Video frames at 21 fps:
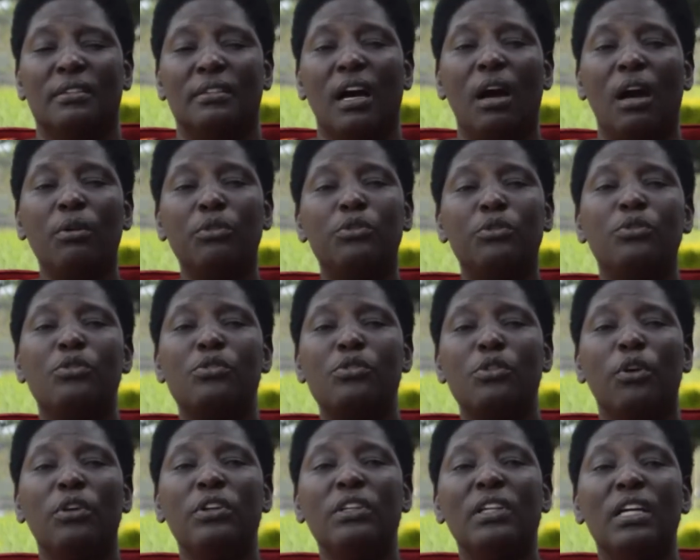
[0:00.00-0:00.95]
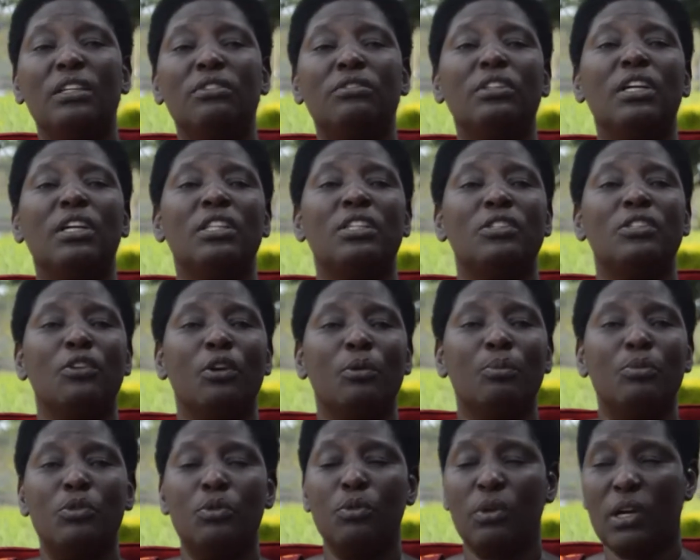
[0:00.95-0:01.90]
how to use online to get
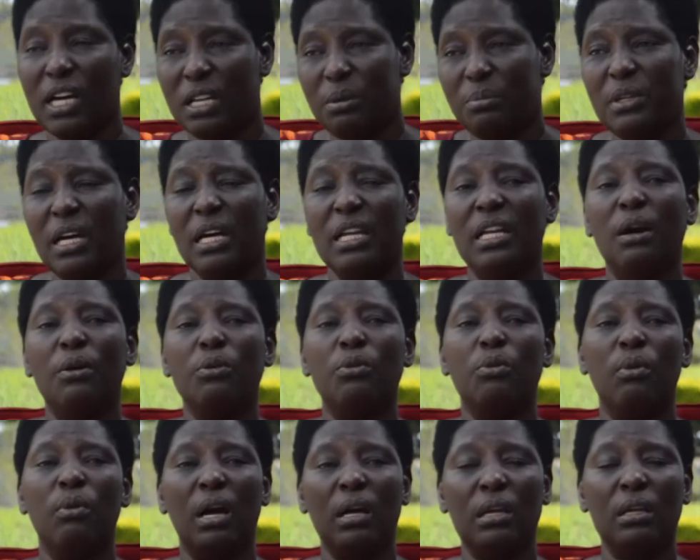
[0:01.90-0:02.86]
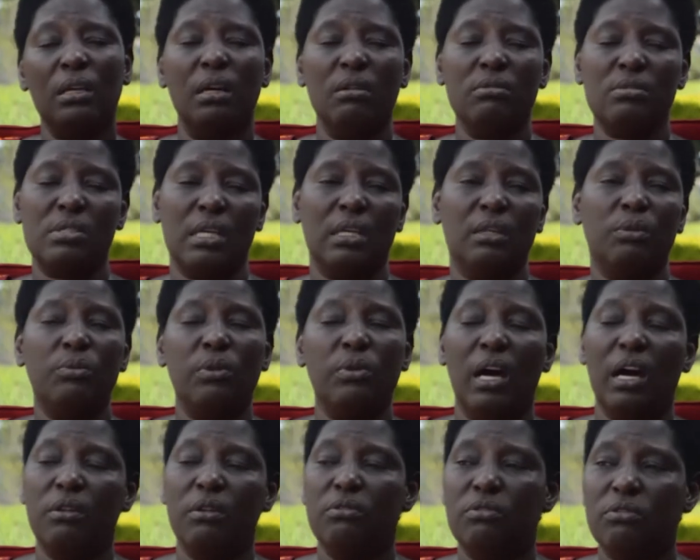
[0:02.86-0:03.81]
jobs. You can be here now, you're working outside. We
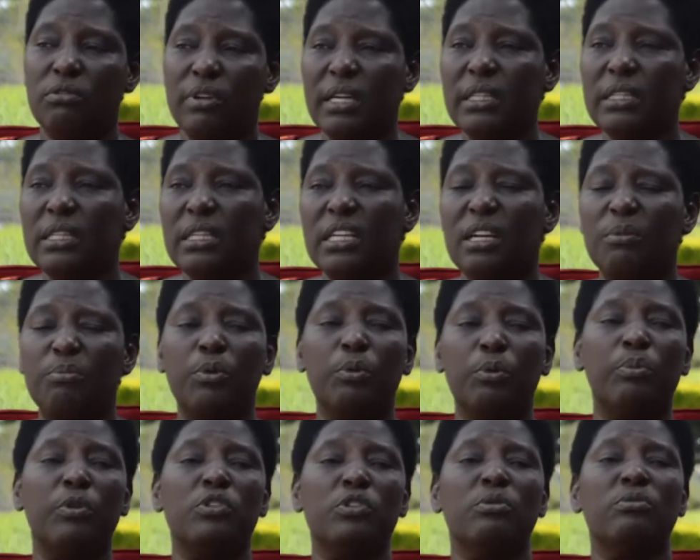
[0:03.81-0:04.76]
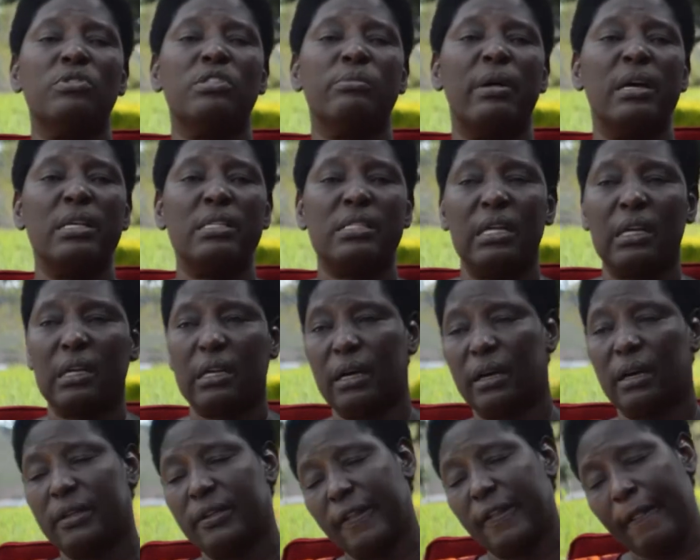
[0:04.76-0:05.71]
are writing a proposal with
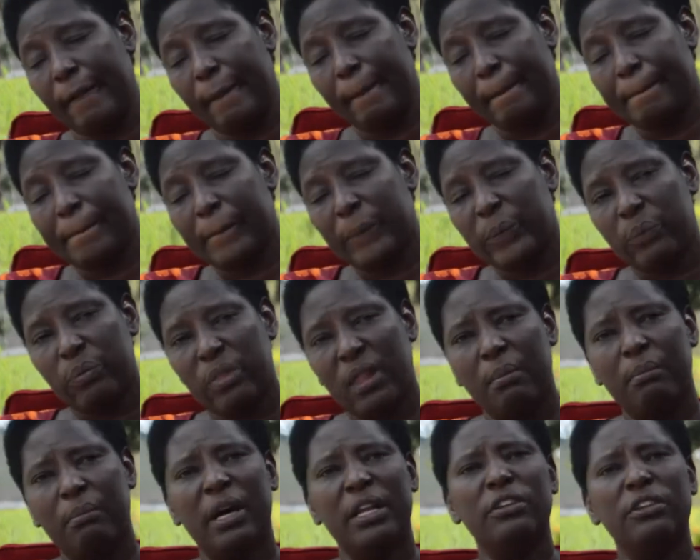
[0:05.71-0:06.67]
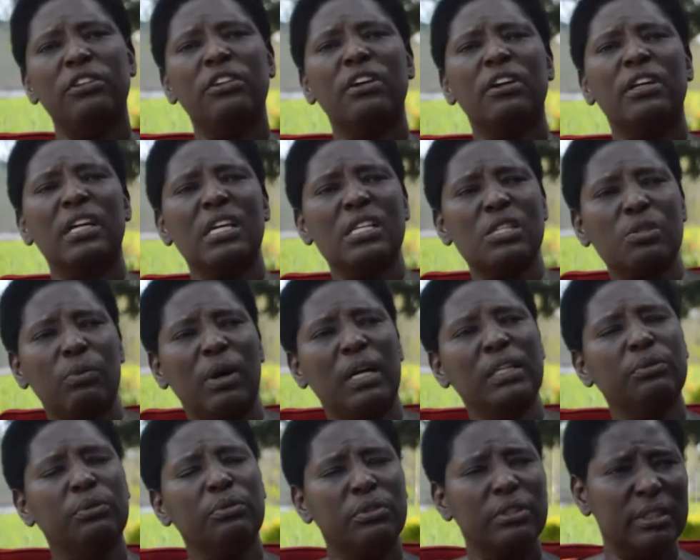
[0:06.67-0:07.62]
MasterCard. But you know, guess
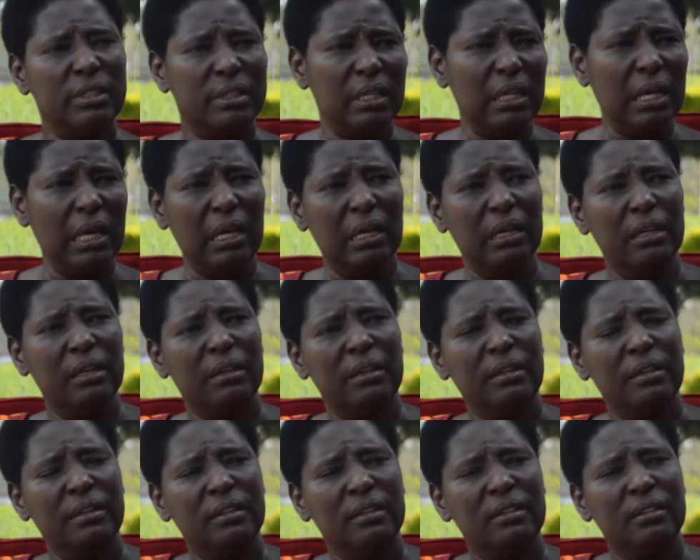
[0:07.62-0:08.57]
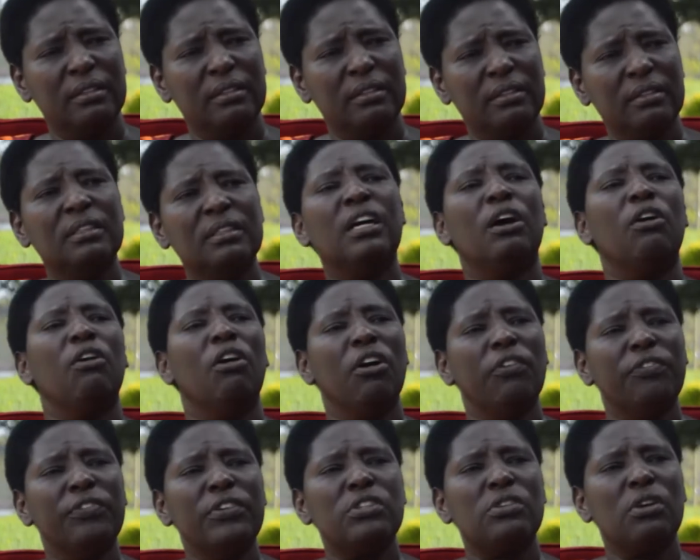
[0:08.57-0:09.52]
what was there? The
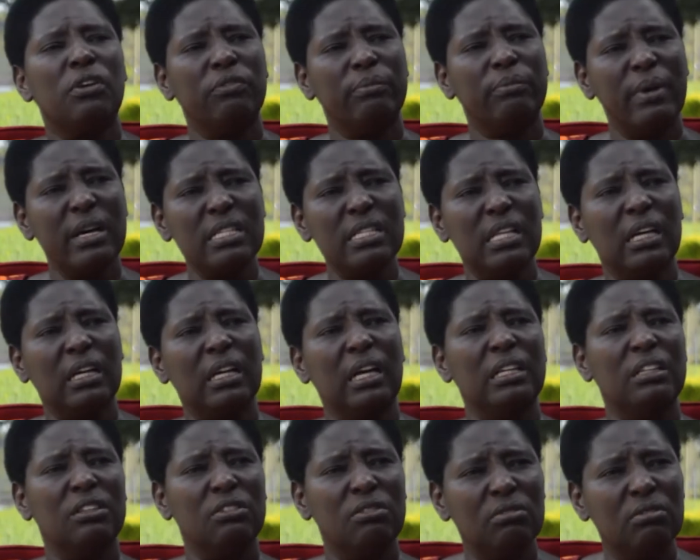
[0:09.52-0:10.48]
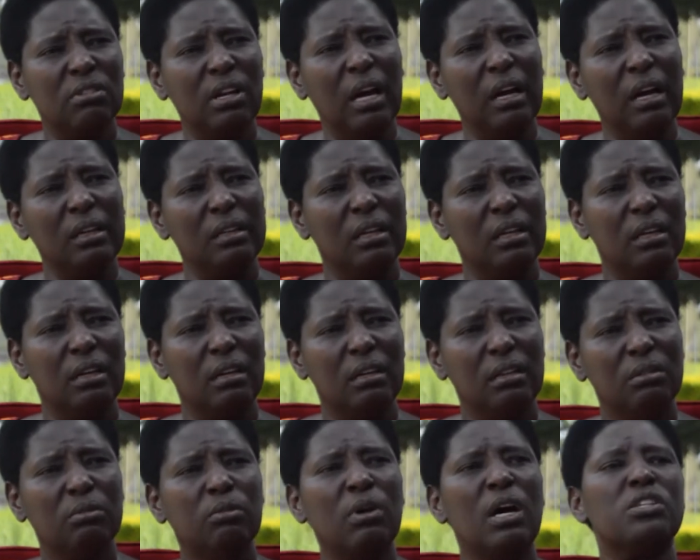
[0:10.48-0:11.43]
office of MasterCard in Uganda
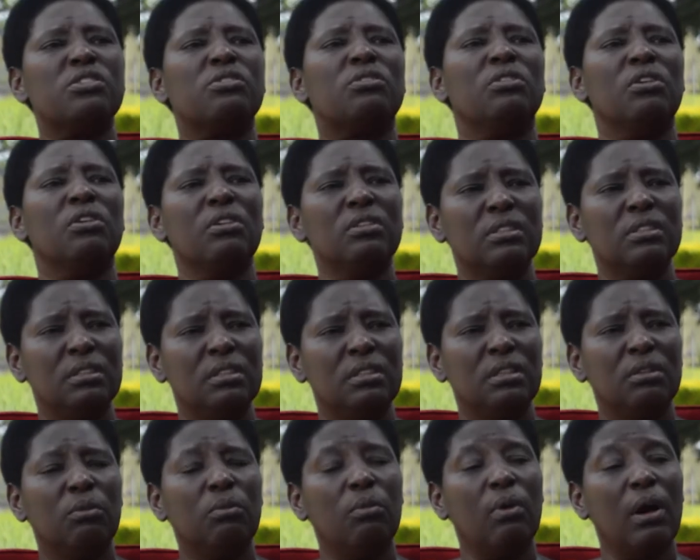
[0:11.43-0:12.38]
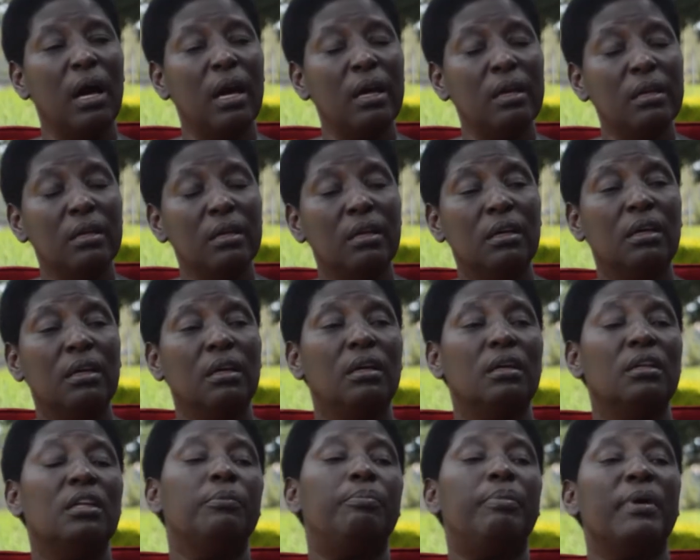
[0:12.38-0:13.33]
was closed. Why?
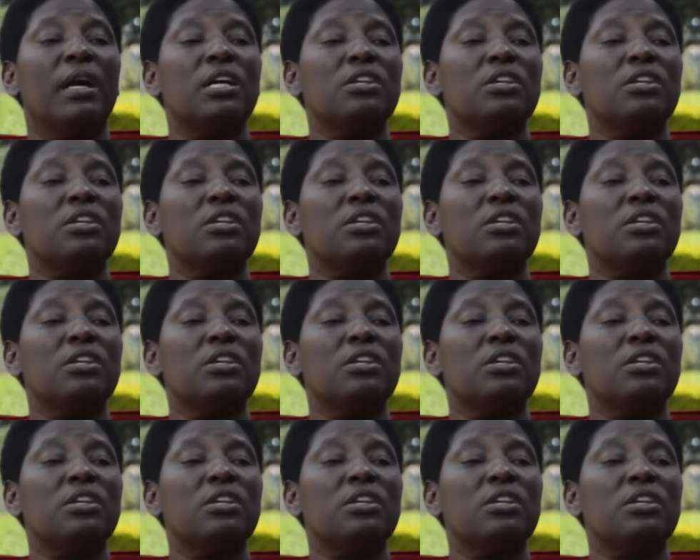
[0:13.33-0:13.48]
The